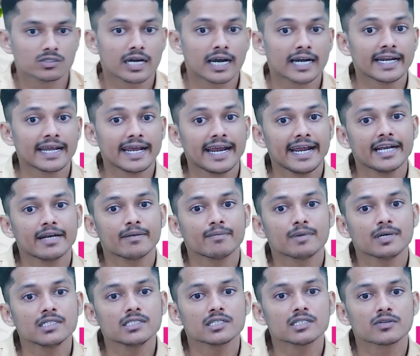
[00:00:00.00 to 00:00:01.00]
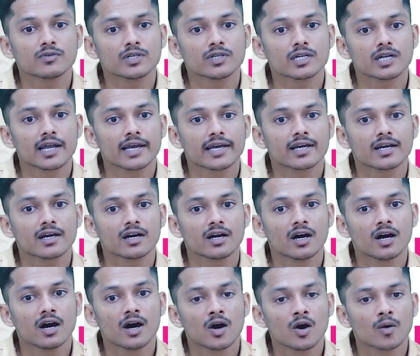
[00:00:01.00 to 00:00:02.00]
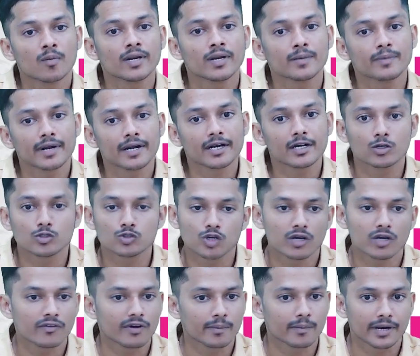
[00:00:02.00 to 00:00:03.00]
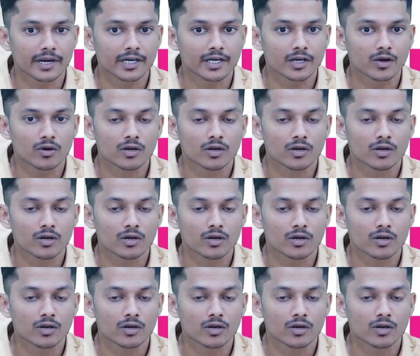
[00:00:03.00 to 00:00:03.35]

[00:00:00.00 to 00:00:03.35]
and 8 months it was like how many breakdowns? Only 1 breakdown.